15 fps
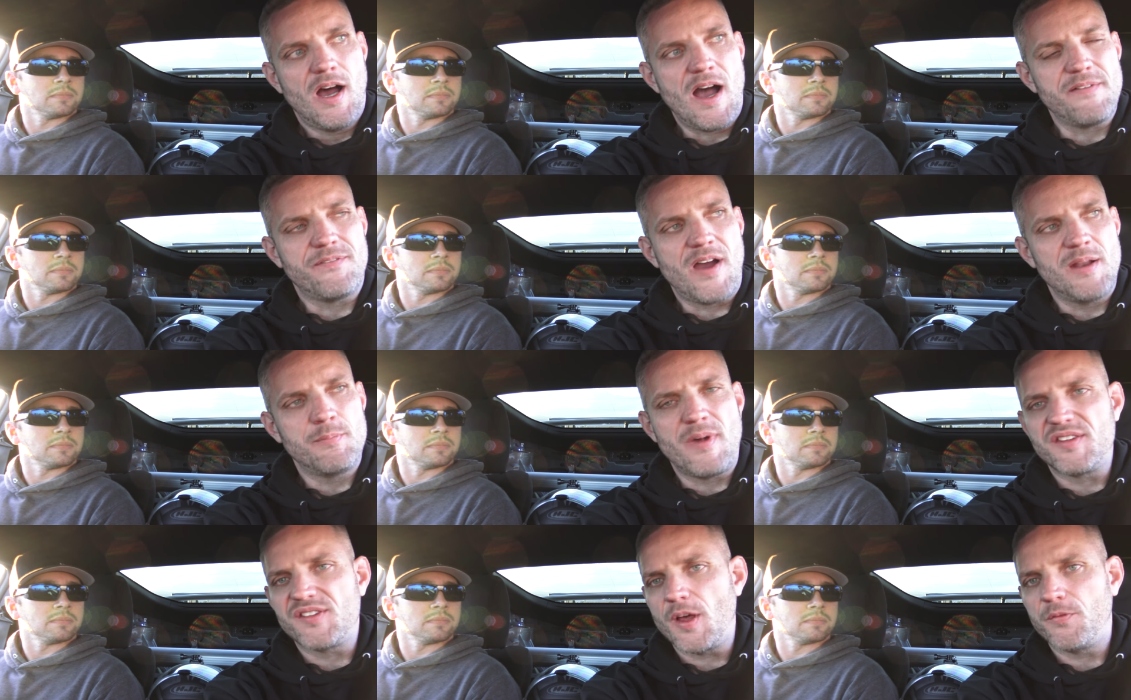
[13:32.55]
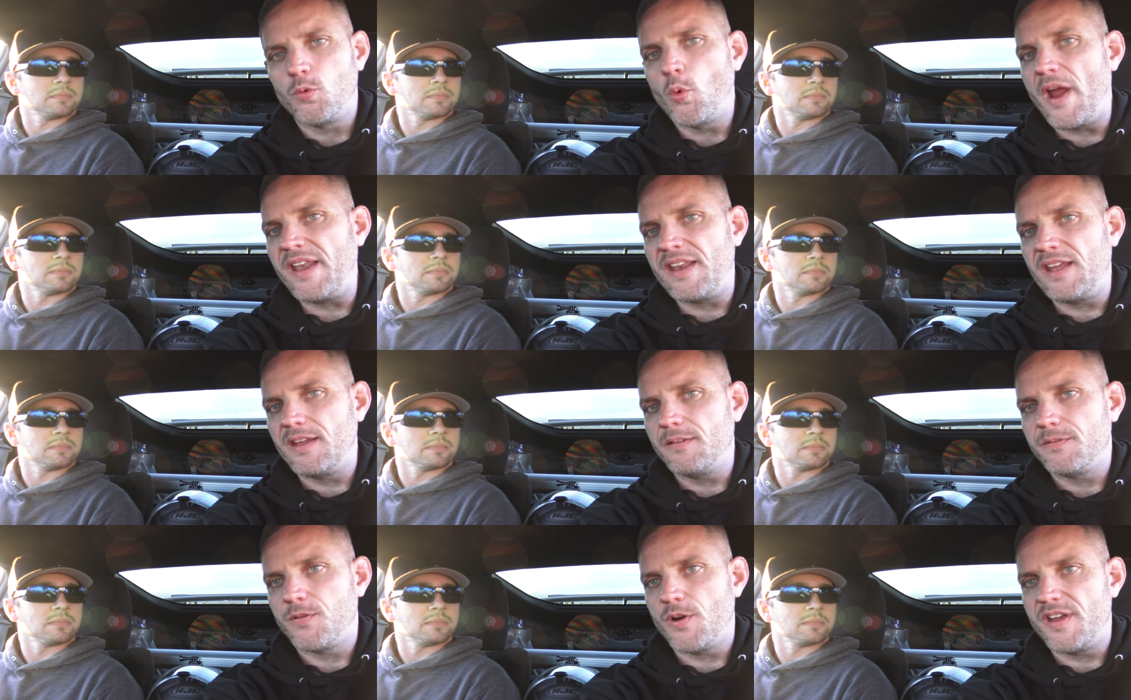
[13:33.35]
Speaker 1: I find myself
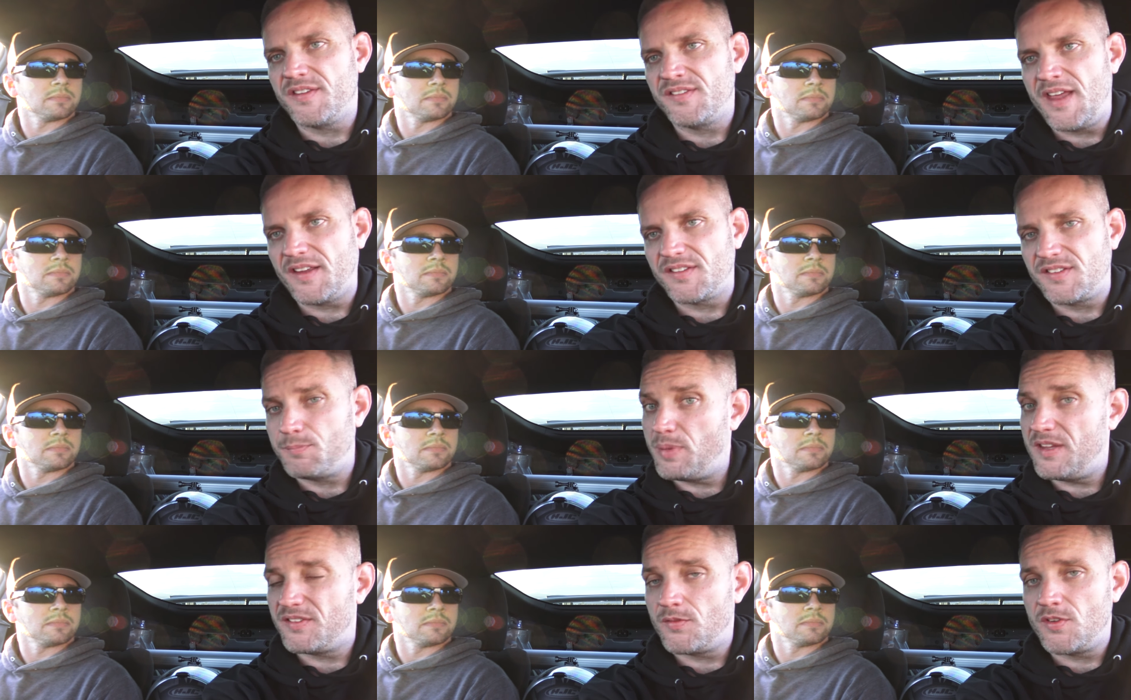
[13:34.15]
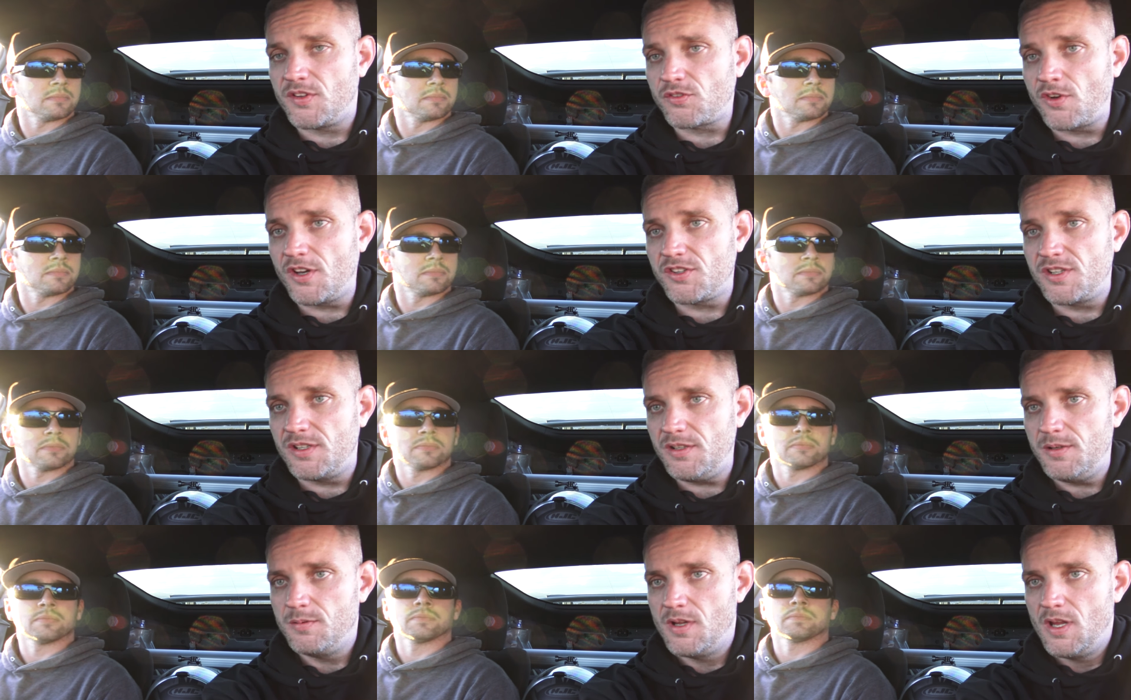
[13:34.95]
waiting for his next piece of
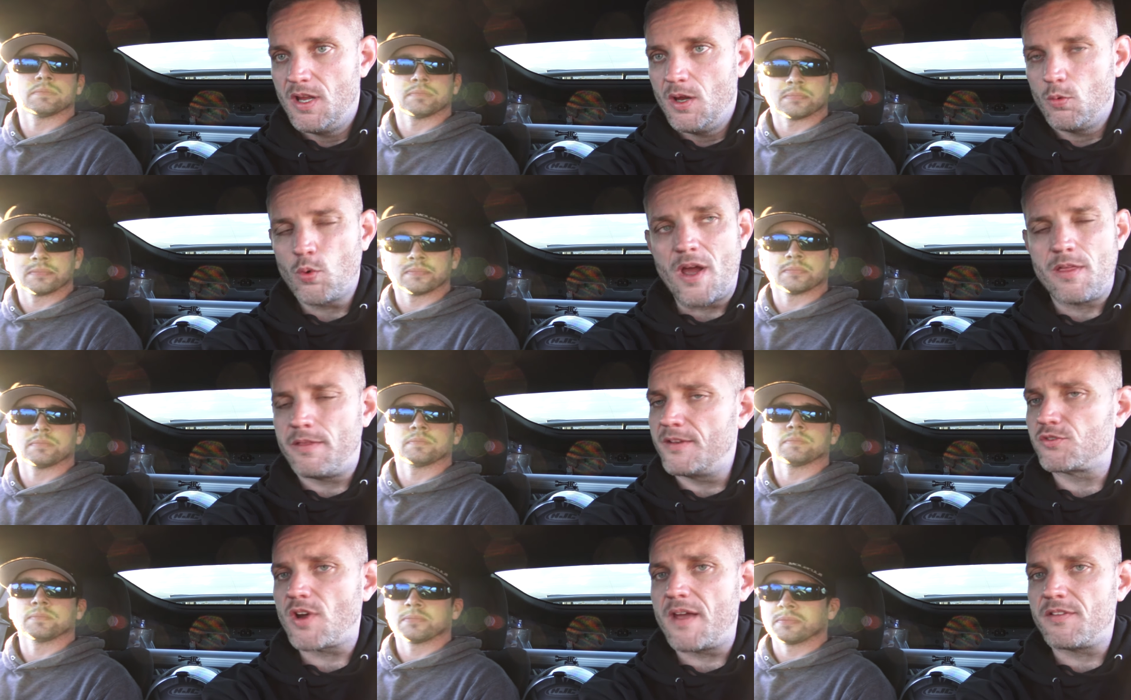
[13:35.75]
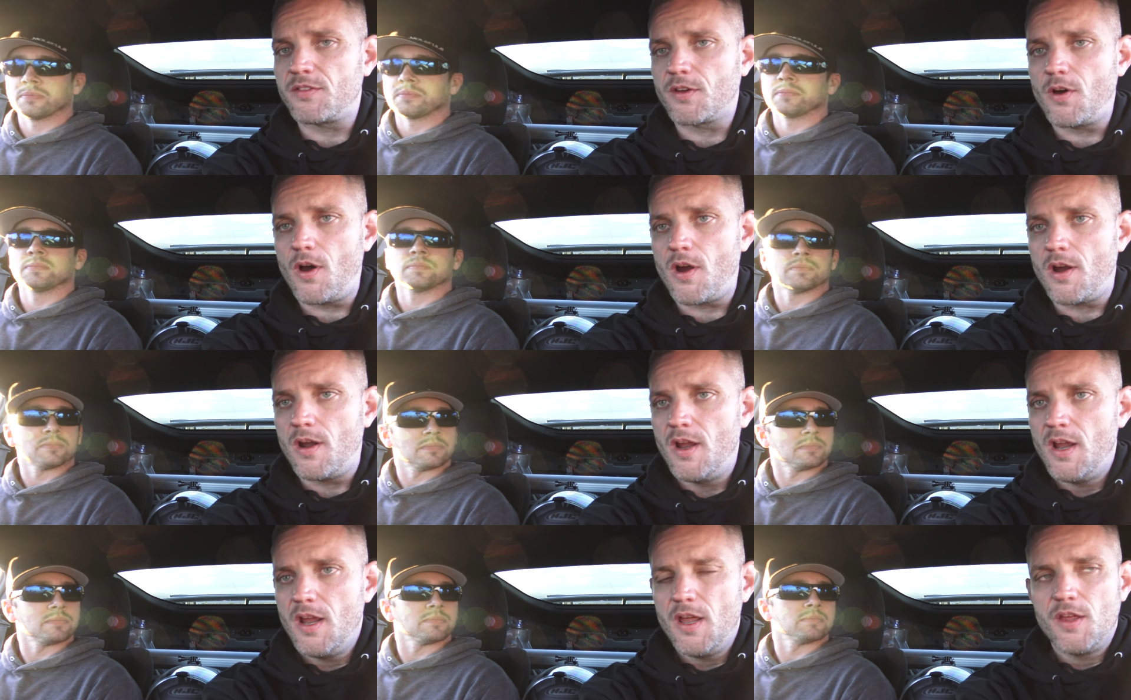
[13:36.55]
instruction rather than driving the car.
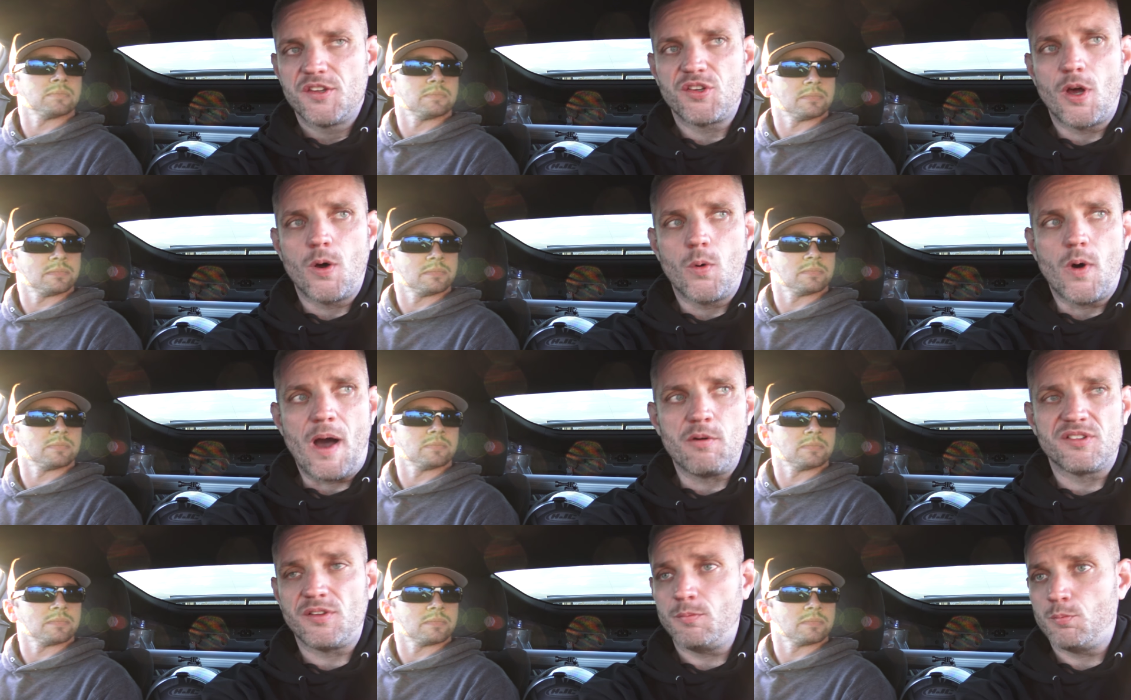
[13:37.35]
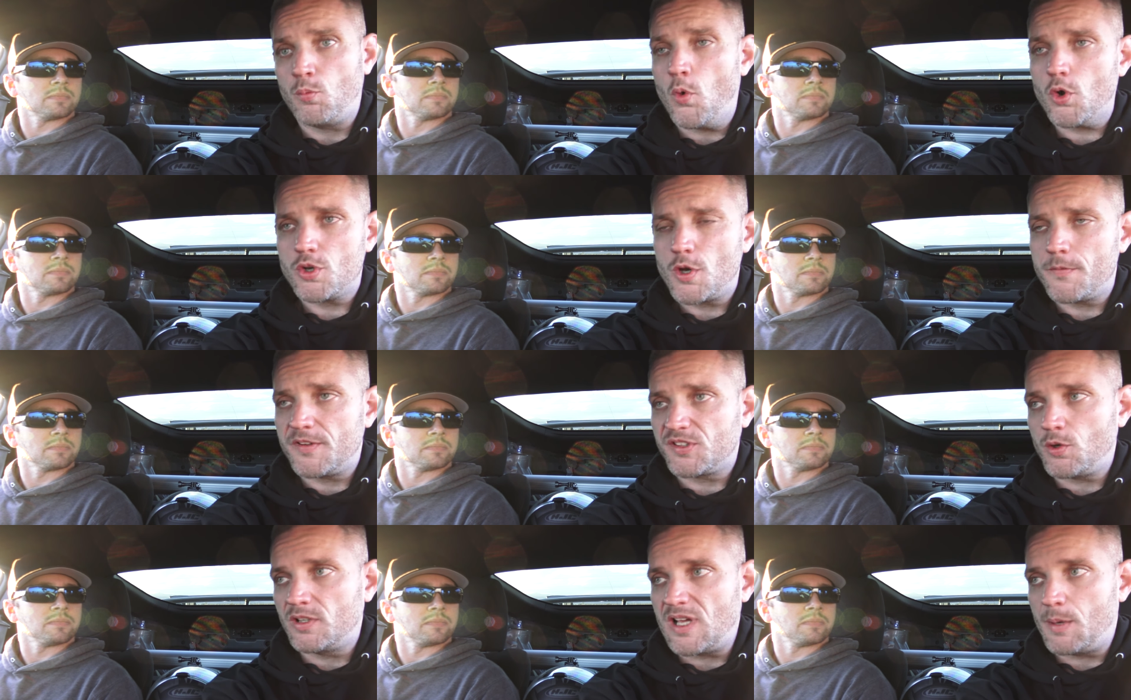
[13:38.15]
So I was more
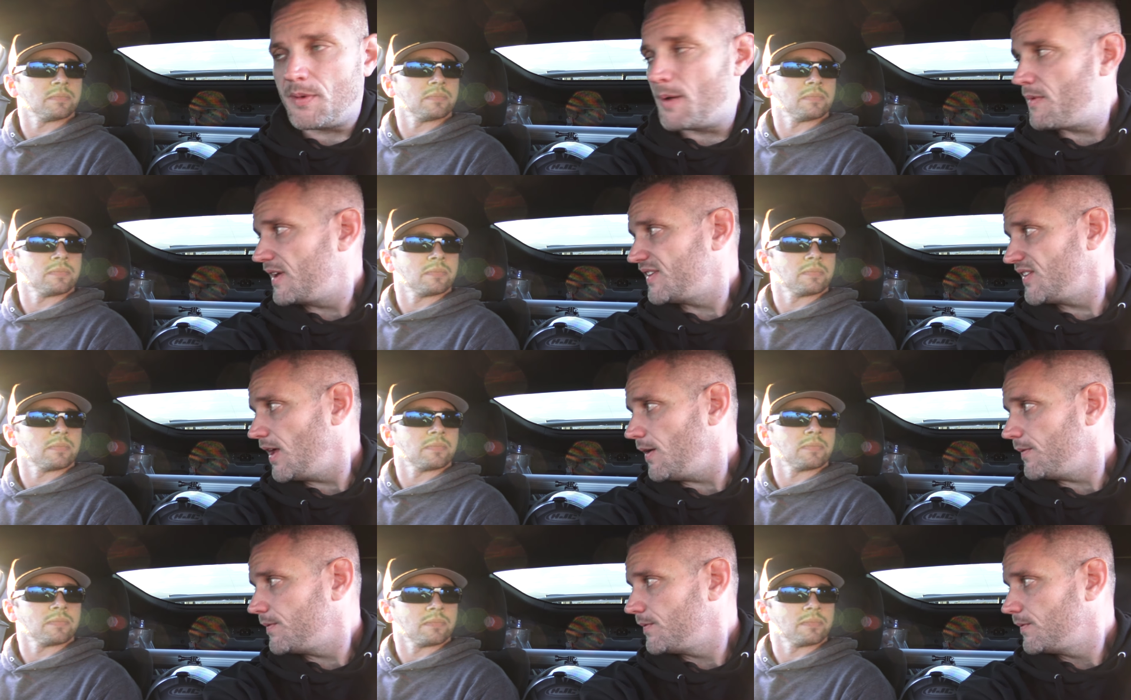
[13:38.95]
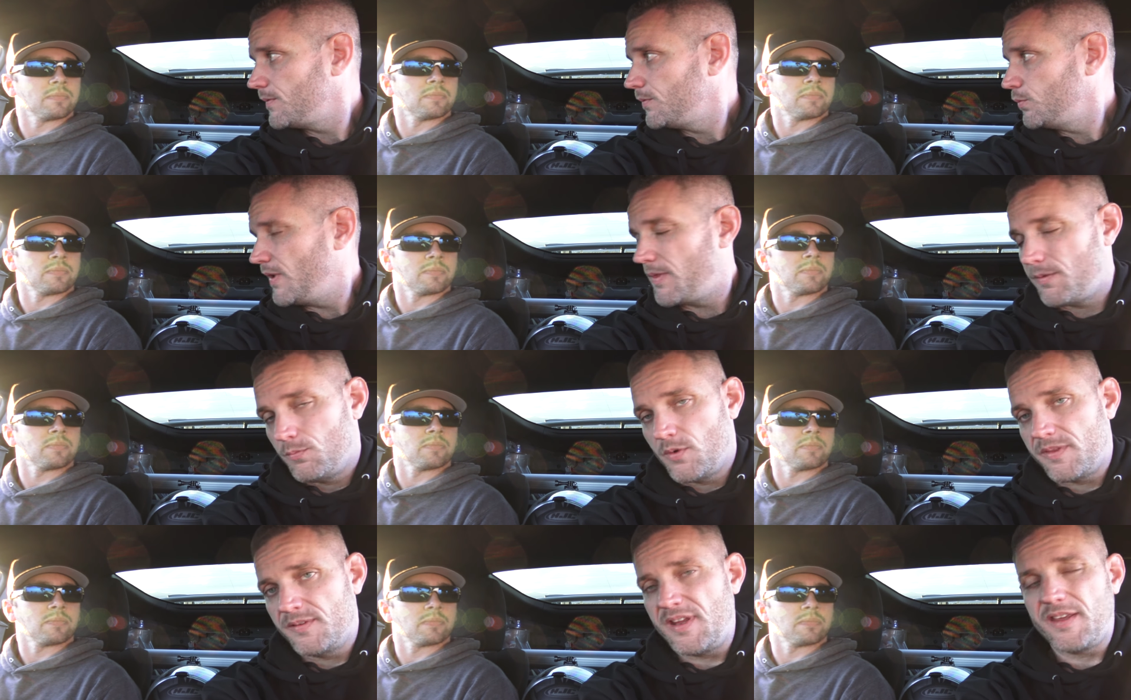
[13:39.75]
nervous going out by myself with,
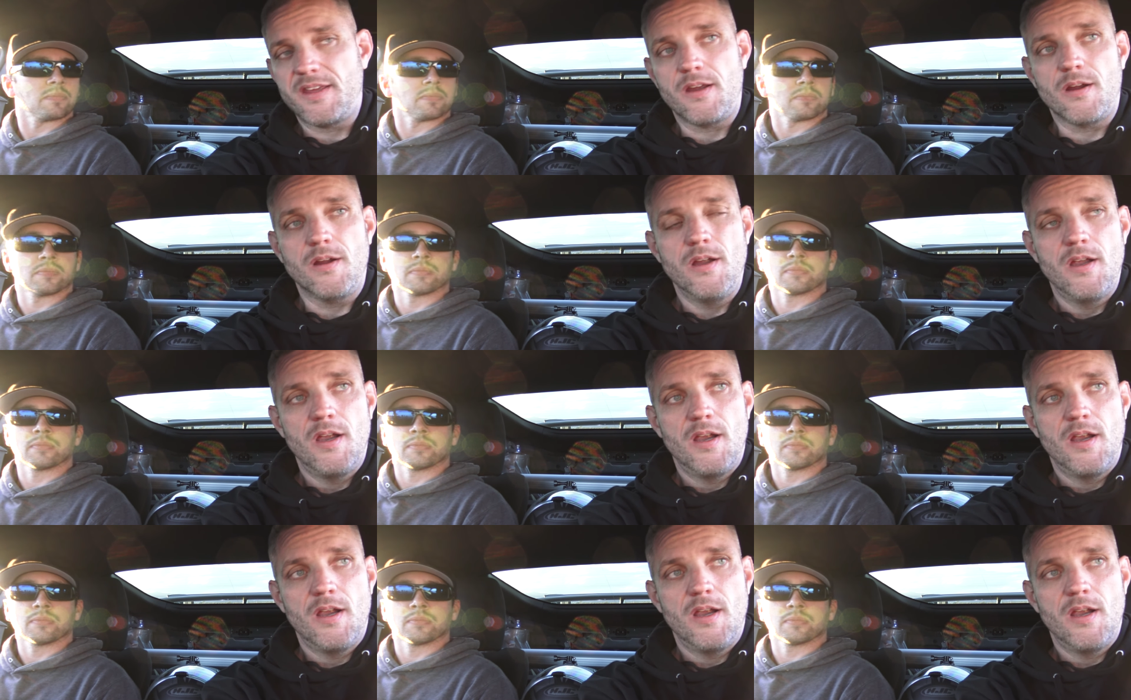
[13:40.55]
with Nick here